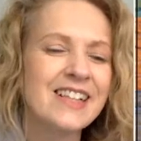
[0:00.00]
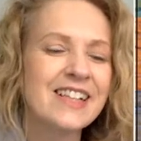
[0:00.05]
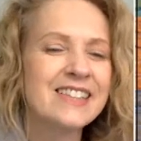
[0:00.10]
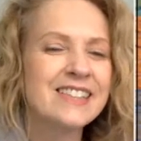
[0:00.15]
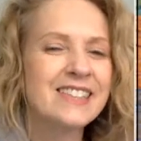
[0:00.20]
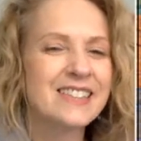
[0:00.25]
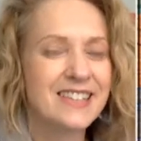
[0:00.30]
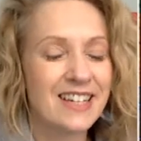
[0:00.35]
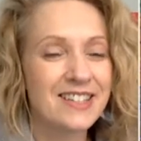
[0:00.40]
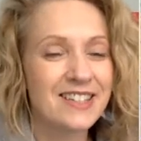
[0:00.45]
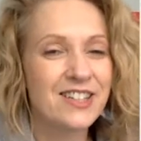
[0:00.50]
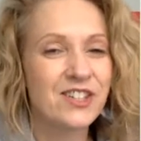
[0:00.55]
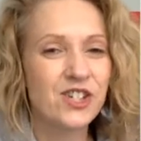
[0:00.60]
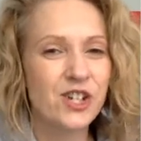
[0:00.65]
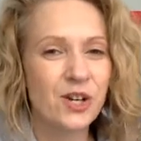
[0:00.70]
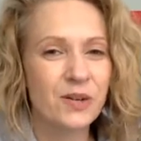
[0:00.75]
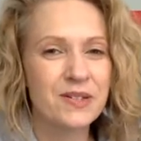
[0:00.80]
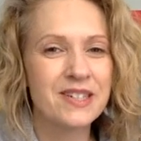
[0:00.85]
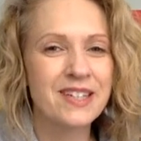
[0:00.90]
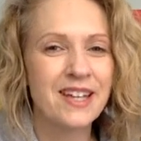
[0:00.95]
So that's a
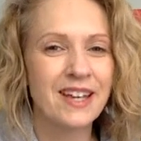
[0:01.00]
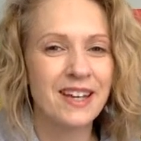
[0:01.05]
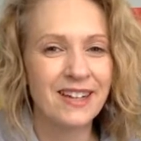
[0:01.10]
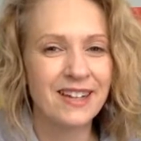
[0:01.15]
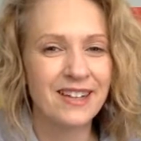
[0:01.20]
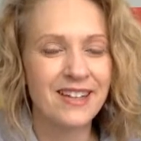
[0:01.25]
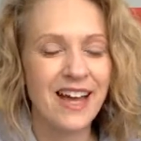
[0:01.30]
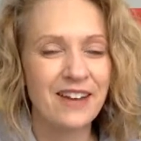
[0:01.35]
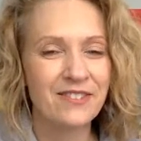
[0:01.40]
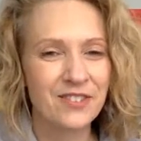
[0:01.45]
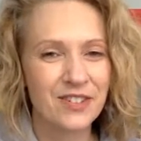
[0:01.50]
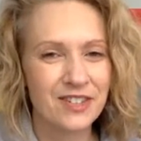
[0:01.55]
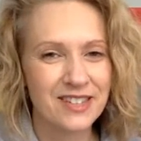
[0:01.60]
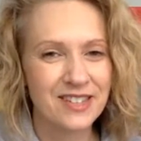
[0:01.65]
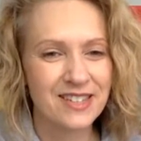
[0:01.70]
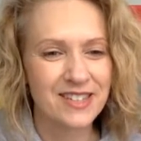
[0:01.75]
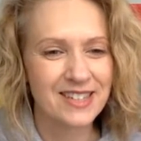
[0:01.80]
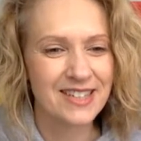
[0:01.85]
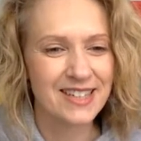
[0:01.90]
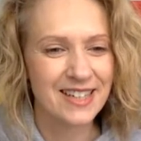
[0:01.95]
show and tell after
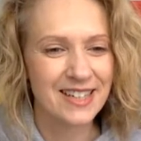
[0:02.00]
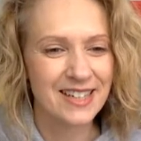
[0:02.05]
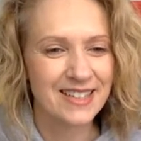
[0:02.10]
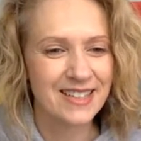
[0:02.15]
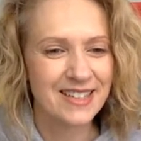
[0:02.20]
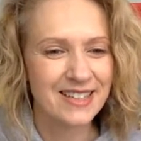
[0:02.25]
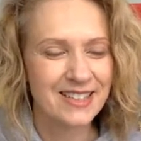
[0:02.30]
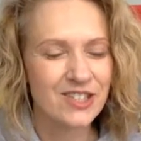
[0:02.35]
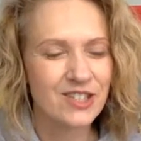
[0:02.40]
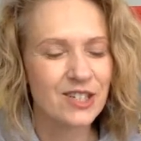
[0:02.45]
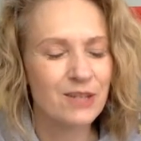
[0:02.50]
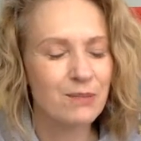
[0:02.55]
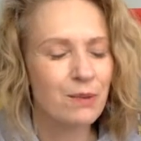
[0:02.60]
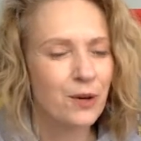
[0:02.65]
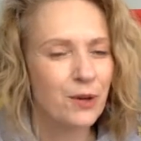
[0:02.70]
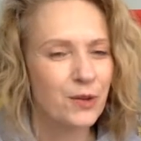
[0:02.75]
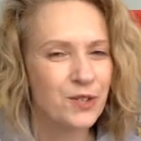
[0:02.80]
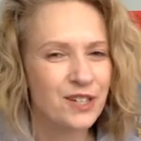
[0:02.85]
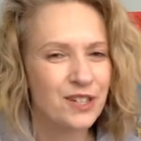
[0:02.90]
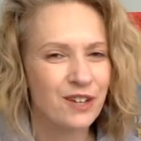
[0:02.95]
this is done. Just a
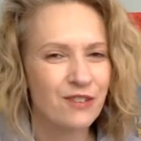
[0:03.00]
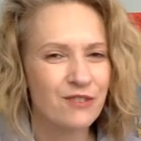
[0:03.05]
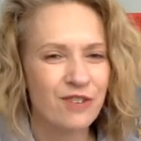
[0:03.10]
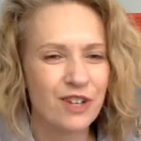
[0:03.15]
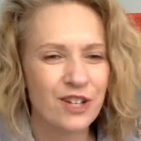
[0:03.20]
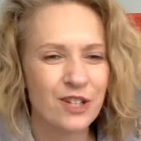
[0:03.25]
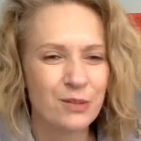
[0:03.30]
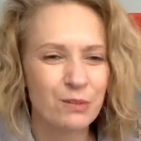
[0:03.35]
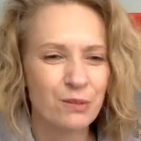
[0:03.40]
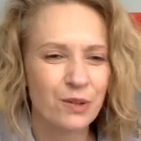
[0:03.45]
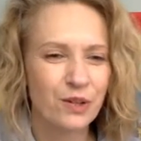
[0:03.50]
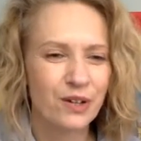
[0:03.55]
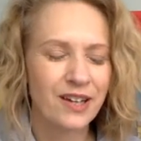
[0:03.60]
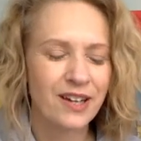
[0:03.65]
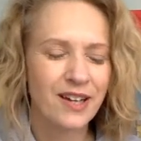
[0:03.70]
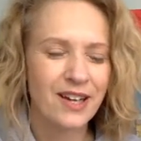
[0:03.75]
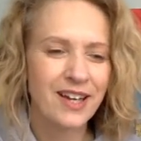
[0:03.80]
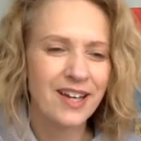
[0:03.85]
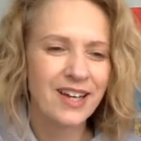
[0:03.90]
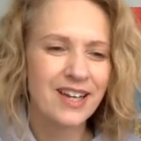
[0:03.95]
post on Facebook.
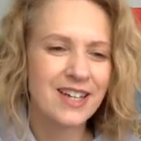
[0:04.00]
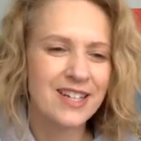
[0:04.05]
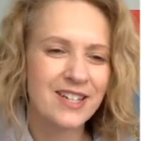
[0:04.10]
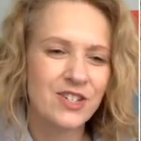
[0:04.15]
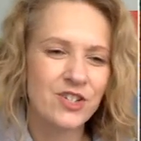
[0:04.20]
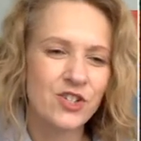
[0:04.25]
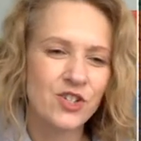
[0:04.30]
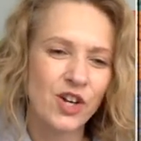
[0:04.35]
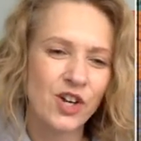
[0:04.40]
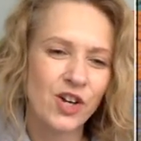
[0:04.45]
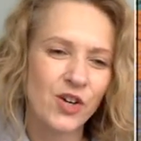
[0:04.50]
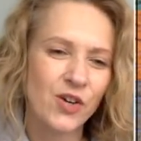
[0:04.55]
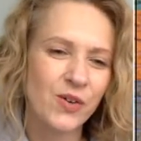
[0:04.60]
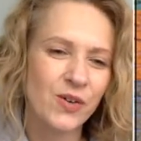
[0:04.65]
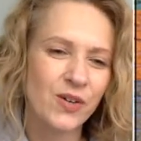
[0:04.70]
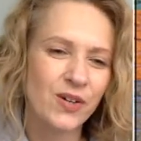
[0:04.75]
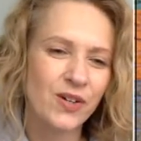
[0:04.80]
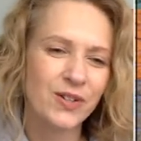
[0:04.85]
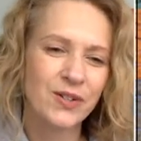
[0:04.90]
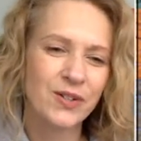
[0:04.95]
And
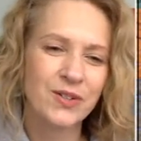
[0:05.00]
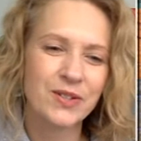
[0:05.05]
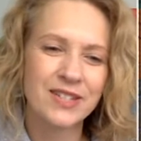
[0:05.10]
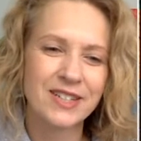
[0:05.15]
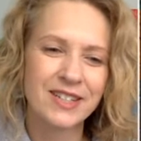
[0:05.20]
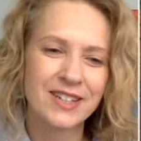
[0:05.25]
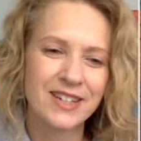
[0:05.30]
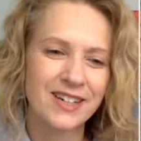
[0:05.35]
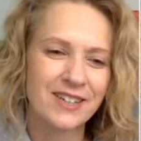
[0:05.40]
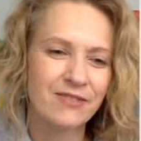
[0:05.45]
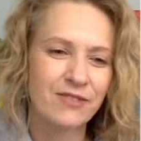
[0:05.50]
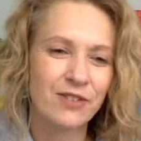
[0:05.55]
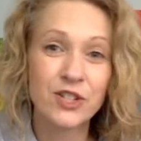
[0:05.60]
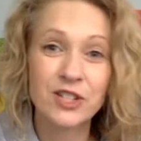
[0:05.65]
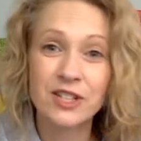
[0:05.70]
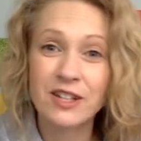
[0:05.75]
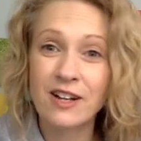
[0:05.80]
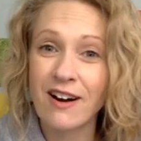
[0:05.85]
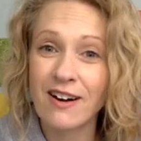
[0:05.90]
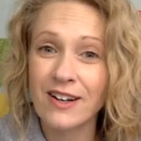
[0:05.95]
Joe, oh dear.
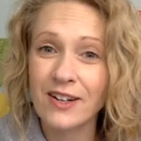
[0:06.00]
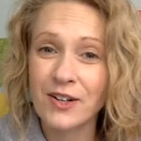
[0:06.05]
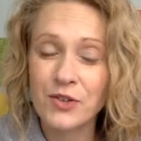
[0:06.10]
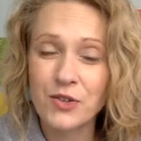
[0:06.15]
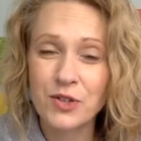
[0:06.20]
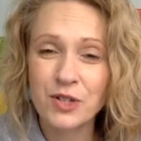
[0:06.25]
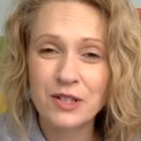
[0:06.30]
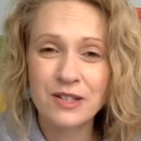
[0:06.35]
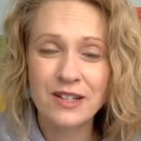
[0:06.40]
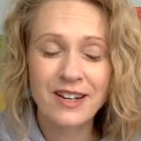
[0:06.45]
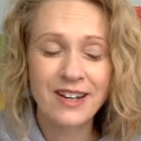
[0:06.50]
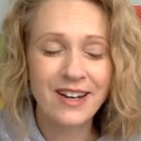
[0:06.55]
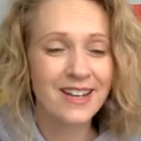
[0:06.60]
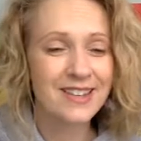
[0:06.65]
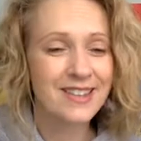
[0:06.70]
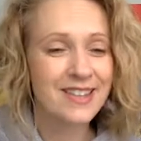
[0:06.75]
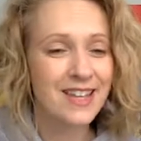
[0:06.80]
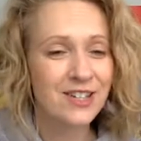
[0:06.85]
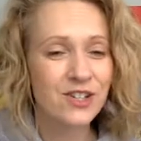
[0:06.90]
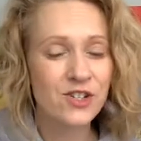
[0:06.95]
First Carlos
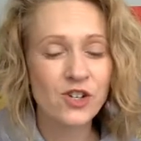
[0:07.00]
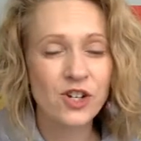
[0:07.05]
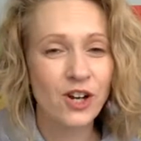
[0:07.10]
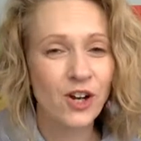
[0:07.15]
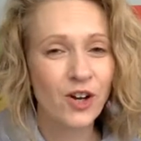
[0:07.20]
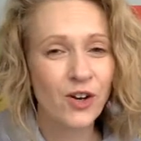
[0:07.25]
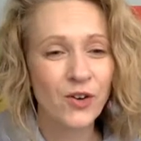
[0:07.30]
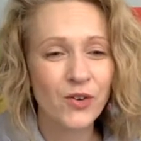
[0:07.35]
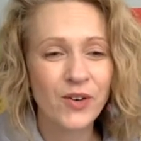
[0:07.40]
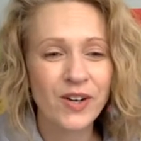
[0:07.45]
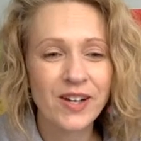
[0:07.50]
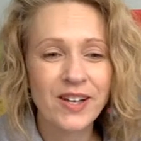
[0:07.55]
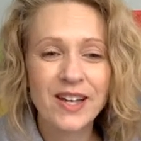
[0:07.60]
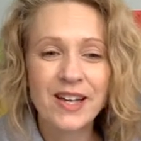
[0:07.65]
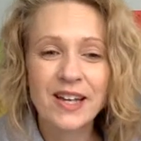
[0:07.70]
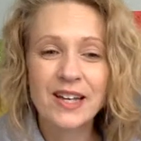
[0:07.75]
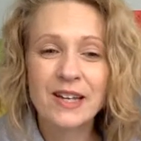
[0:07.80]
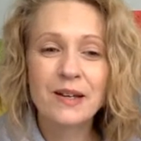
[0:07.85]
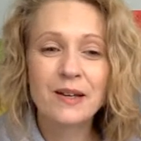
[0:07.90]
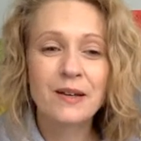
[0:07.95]
and then Joe.
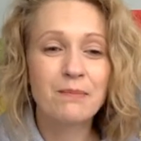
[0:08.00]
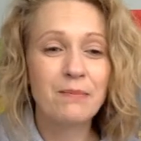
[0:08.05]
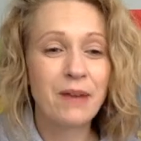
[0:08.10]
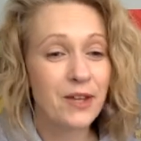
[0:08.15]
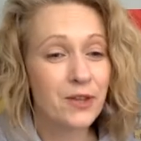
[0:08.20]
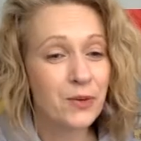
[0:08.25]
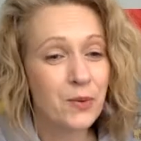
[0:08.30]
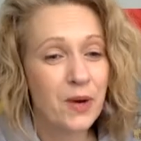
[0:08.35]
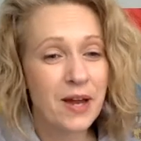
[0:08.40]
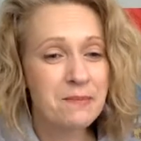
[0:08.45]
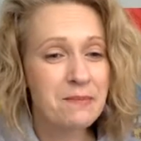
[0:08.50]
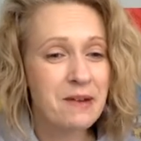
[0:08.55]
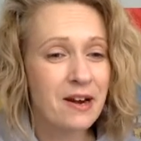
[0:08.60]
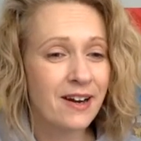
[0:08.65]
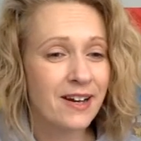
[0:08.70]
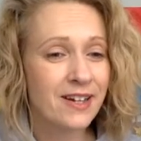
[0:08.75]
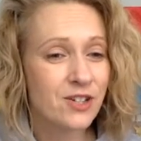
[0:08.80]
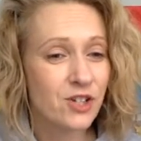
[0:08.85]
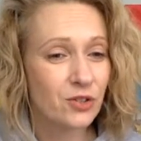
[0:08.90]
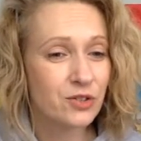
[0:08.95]
By the way,
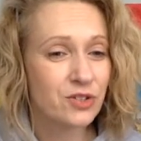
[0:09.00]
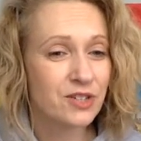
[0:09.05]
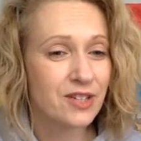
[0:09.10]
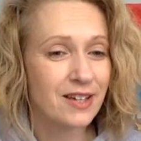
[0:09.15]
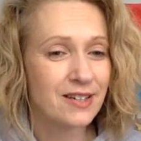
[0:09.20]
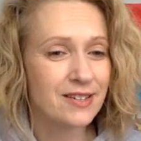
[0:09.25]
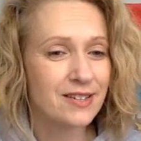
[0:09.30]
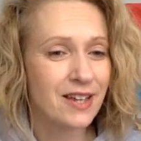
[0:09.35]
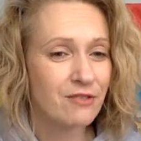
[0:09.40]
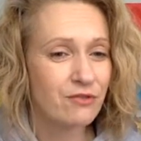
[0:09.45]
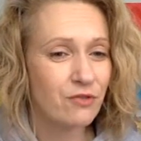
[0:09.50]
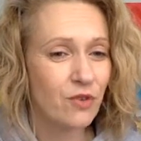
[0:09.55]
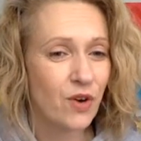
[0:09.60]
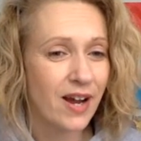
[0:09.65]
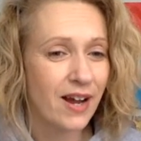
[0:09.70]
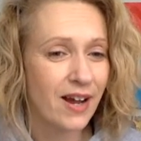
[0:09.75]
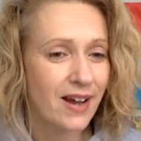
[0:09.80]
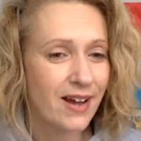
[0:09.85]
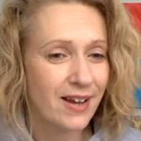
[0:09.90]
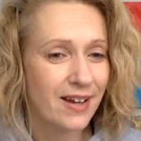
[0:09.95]
Mary, Joe says, F
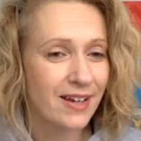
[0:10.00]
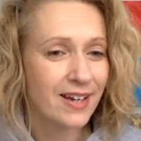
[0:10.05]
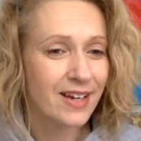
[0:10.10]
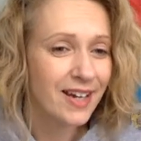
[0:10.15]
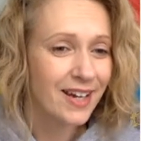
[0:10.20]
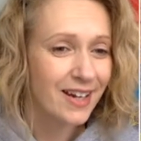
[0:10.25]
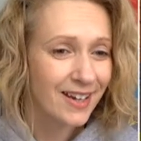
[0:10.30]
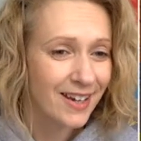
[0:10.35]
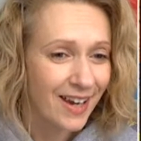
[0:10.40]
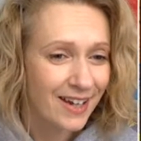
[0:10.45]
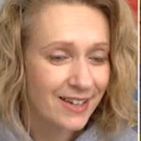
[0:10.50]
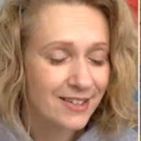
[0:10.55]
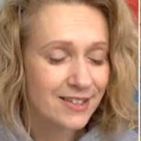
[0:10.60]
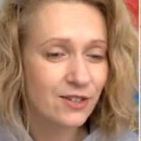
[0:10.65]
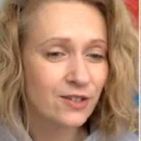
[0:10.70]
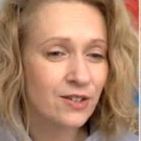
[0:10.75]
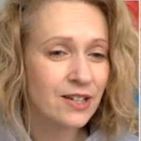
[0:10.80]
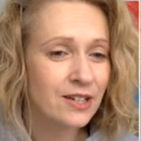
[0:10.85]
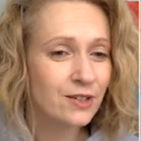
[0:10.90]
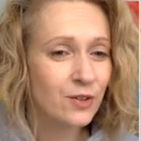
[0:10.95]
Y I, in case
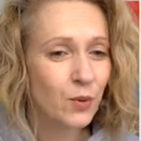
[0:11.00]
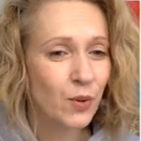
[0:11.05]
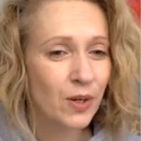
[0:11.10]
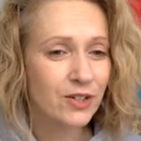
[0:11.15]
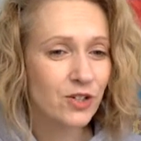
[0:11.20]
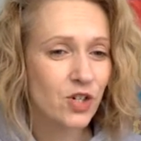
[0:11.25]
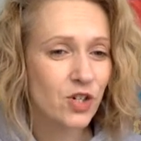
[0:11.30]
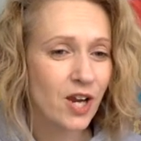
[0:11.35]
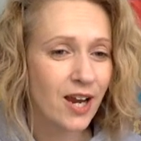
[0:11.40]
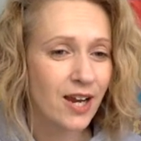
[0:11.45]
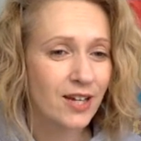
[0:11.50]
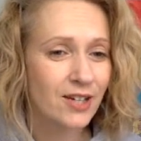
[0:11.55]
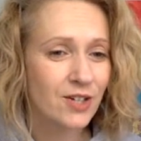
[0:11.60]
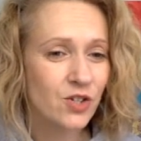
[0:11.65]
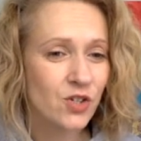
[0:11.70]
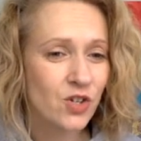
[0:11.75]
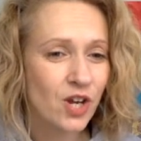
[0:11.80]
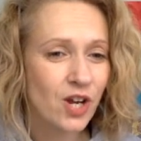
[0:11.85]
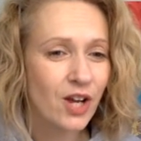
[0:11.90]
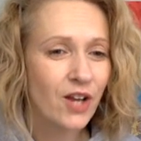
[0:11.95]
you need quick
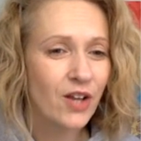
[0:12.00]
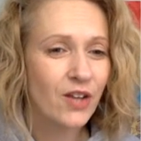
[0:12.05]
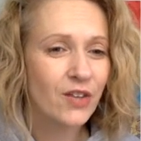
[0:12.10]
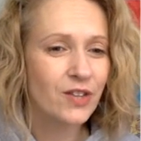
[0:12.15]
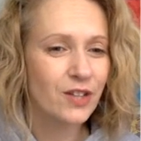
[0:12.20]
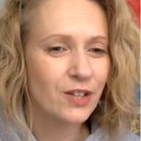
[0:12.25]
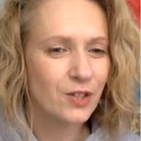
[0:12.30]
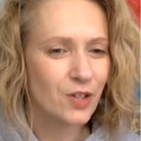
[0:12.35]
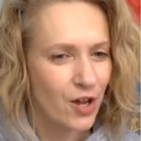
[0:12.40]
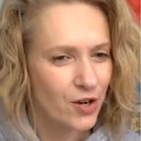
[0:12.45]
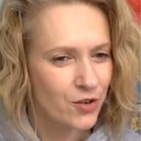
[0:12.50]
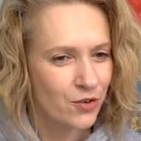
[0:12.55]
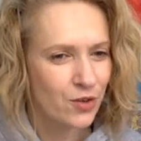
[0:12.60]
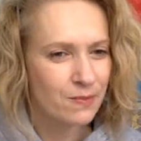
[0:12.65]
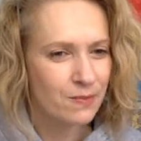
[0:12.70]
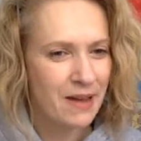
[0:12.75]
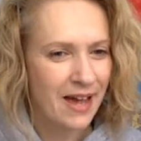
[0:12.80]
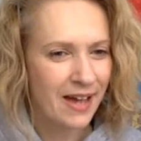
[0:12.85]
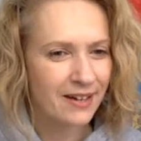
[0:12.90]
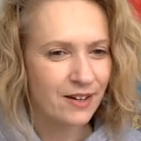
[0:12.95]
change, the
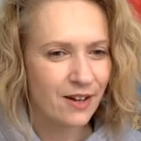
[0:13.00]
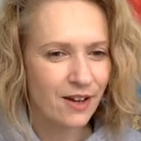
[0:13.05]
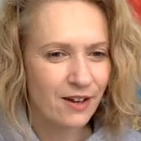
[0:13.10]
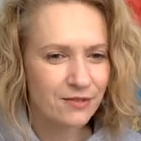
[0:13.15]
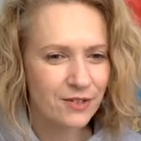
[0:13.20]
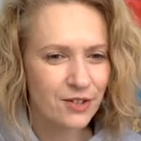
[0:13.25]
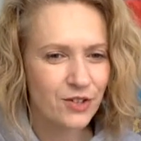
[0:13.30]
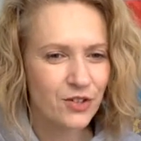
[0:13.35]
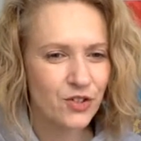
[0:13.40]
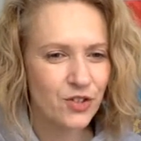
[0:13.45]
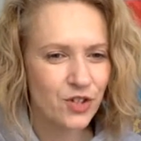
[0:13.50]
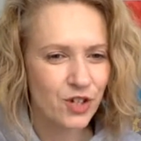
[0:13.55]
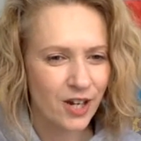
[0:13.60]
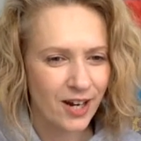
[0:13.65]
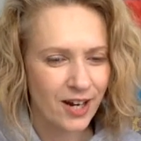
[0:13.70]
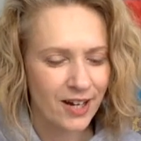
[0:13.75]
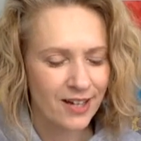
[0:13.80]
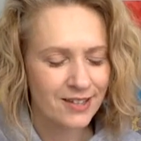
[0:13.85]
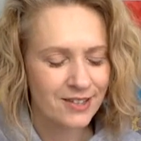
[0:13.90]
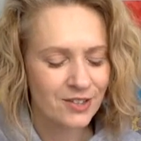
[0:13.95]
laundromat offers
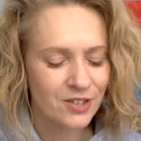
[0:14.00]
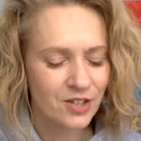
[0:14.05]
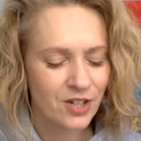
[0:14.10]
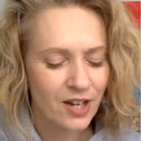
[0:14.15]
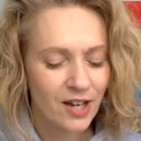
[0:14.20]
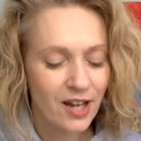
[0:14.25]
change.